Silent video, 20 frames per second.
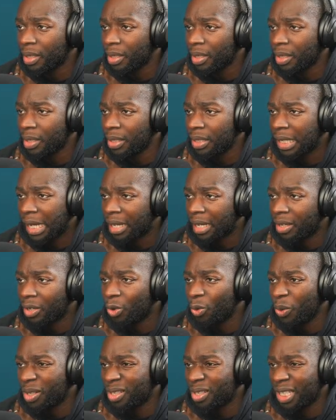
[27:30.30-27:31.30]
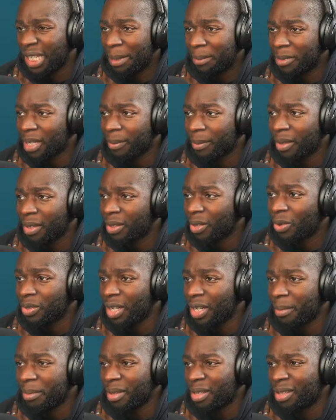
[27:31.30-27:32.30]
Yeah, or we could just keep this up there the whole
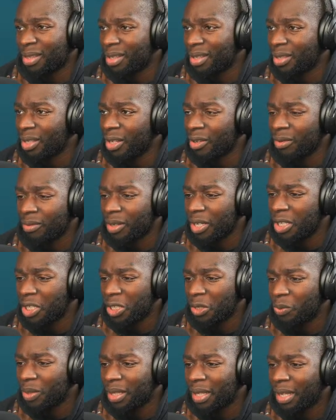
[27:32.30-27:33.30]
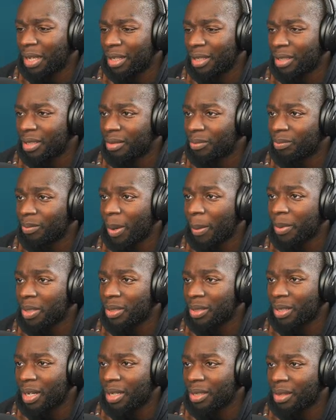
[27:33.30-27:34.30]
time. There's no issue with that. Maybe
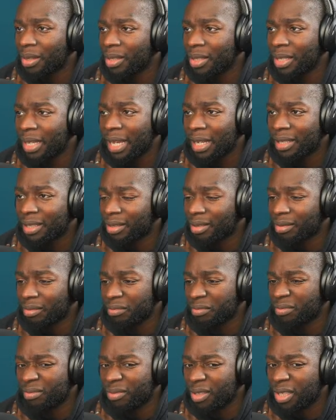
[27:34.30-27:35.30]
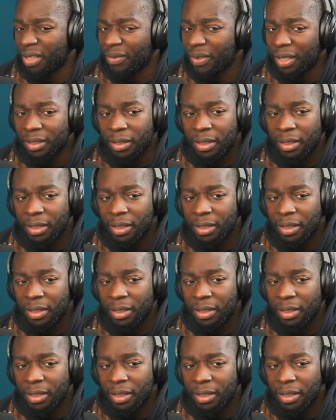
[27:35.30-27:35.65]
just change the text. It's fine.